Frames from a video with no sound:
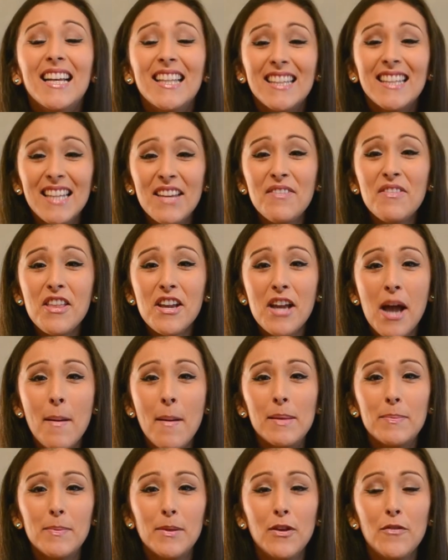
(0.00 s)
leave in the
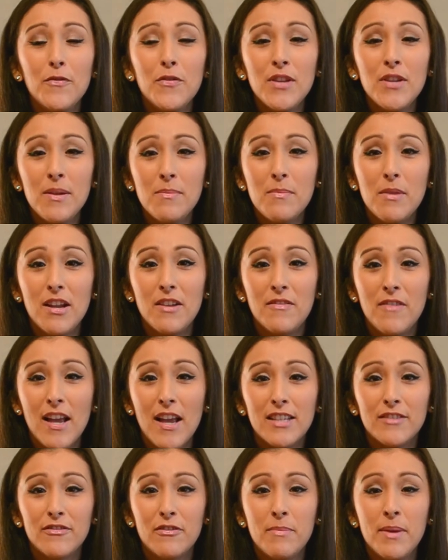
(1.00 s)
comments below if you need
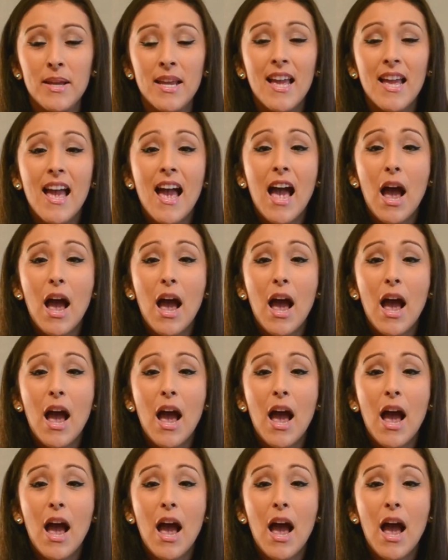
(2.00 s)
advice from me.